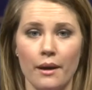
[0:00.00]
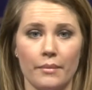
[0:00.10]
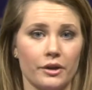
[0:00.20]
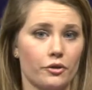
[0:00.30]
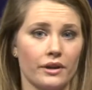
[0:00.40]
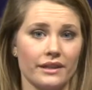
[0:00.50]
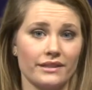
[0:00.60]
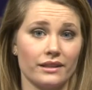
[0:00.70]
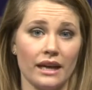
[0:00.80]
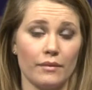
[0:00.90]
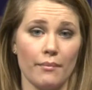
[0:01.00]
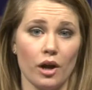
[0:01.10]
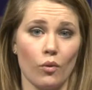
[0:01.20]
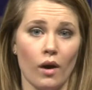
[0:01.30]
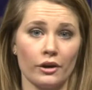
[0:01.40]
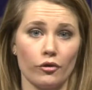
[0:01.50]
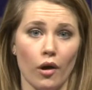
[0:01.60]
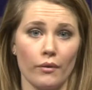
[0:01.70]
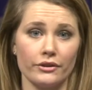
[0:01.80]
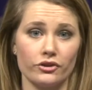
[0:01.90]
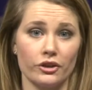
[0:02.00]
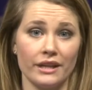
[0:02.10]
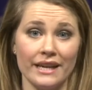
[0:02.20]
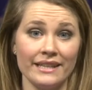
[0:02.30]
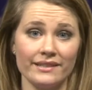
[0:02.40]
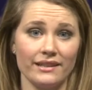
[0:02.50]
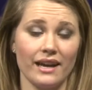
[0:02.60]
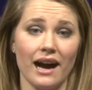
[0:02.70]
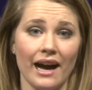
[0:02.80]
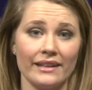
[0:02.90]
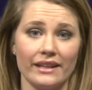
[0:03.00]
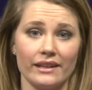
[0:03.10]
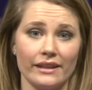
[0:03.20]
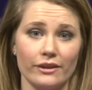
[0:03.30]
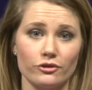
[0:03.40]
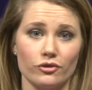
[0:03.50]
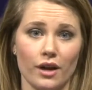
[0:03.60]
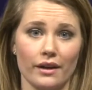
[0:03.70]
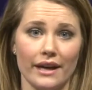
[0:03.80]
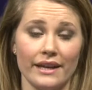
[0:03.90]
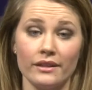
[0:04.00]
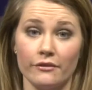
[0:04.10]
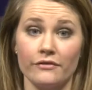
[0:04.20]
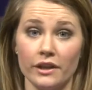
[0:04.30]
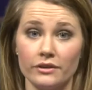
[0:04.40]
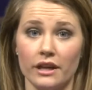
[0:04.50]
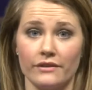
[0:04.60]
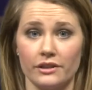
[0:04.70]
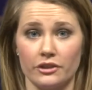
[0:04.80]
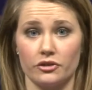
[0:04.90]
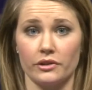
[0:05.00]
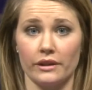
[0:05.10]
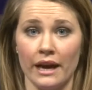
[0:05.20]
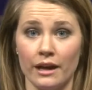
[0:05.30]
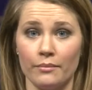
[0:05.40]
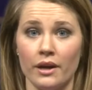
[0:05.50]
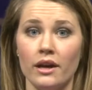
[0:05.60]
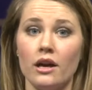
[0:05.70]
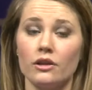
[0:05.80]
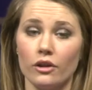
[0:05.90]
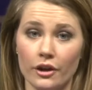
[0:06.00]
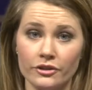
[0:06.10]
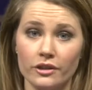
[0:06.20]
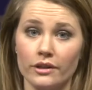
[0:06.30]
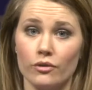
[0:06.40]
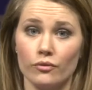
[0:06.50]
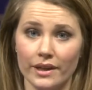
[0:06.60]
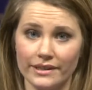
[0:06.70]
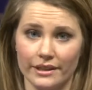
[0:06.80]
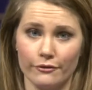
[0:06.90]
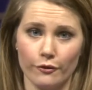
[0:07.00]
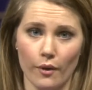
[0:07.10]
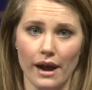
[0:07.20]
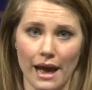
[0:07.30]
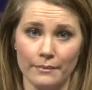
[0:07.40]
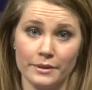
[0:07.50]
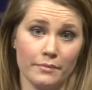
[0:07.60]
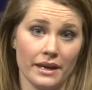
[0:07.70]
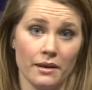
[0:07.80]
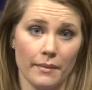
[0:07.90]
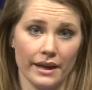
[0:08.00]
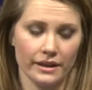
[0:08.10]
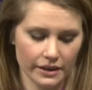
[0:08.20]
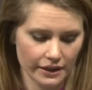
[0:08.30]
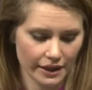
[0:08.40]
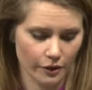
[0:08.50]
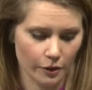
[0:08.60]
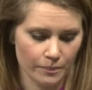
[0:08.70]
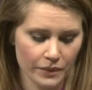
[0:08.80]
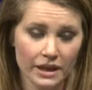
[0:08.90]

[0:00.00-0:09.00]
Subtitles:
But critics claim that marijuana growers could easily hide the illegal drug in a field of industrial hemp, largely the reason for hemp's being made illegal.